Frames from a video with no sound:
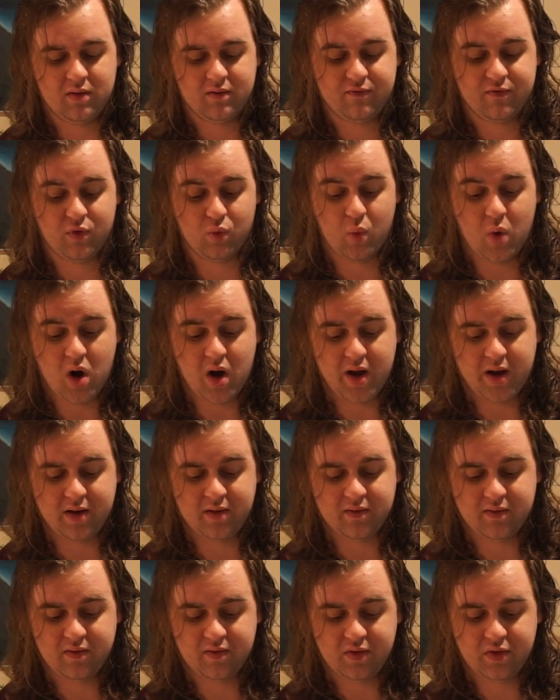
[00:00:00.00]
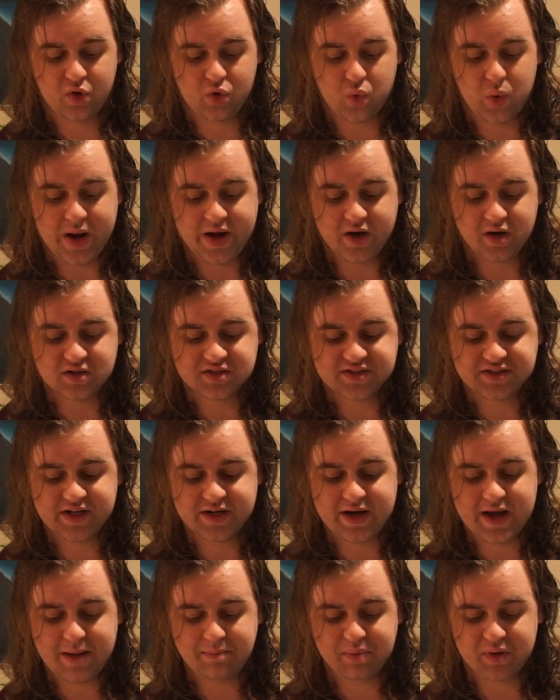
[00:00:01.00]
for one, the Quakers
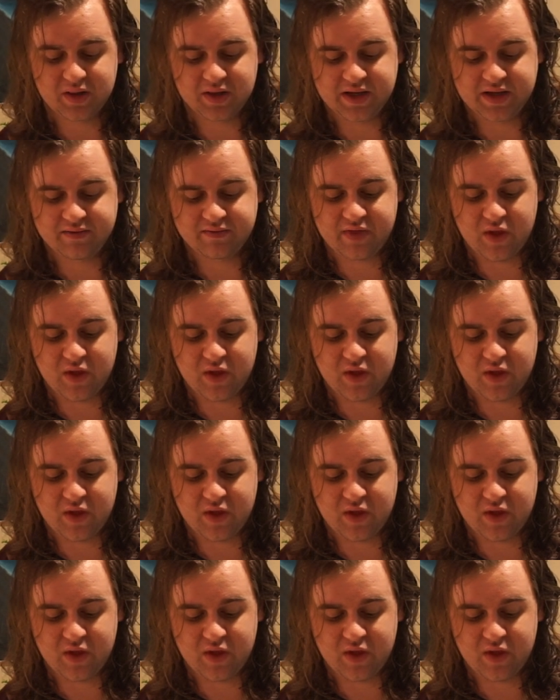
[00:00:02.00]
did not believe